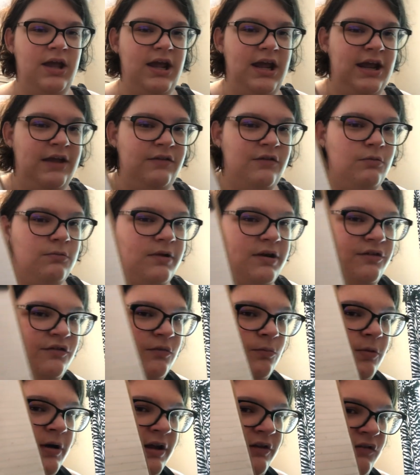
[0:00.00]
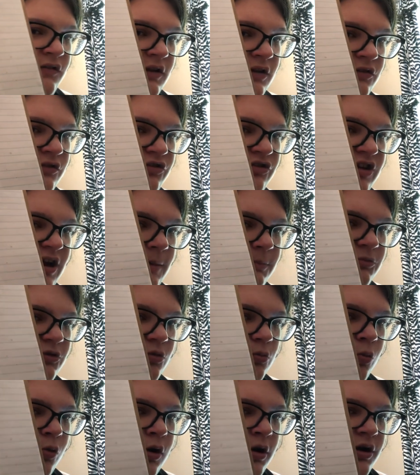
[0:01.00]
And the reason why it says chapter
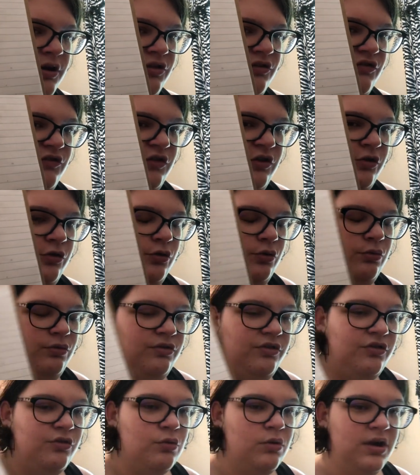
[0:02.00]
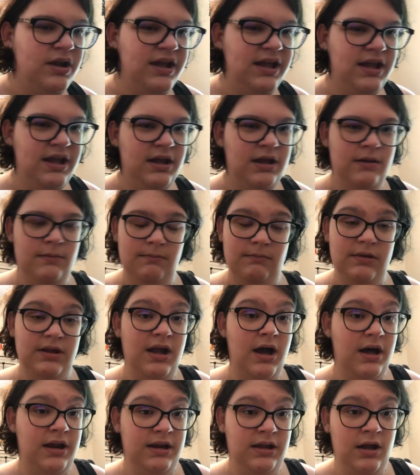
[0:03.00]
1, 2, and 3,
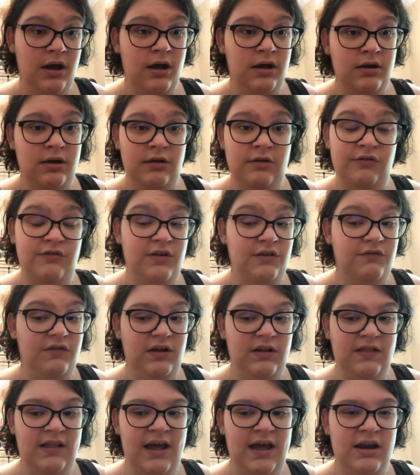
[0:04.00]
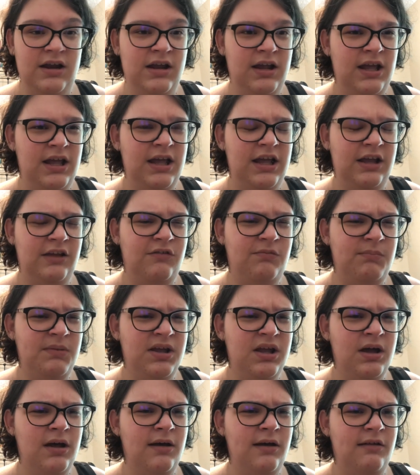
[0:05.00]
yada yada, stuff like that, is
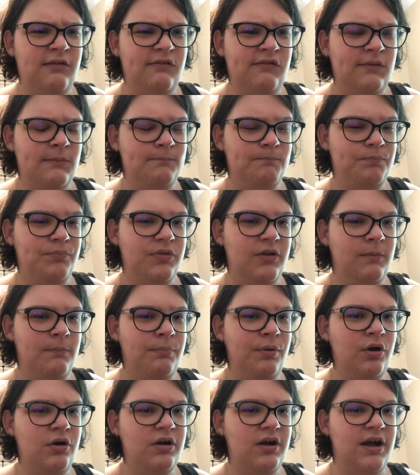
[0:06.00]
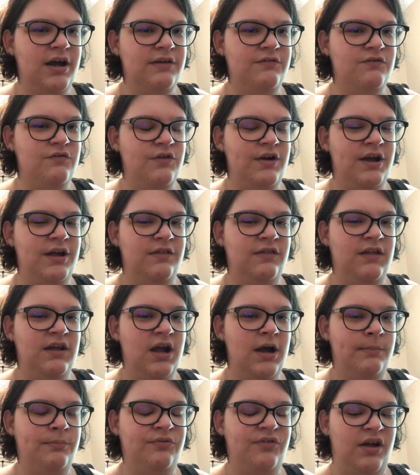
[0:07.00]
because the book I've read, The
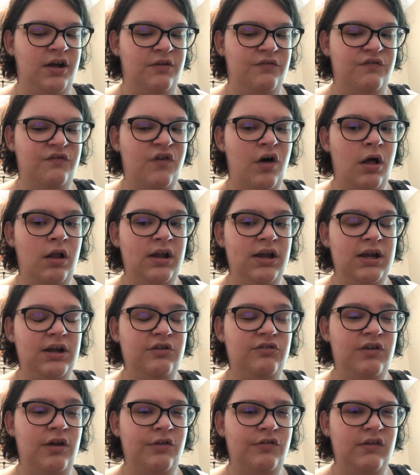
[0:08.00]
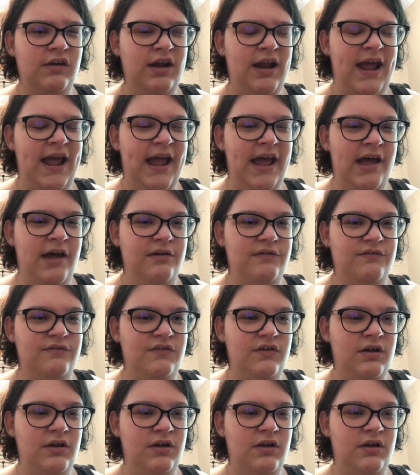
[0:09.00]
Upside of Falling, doesn't have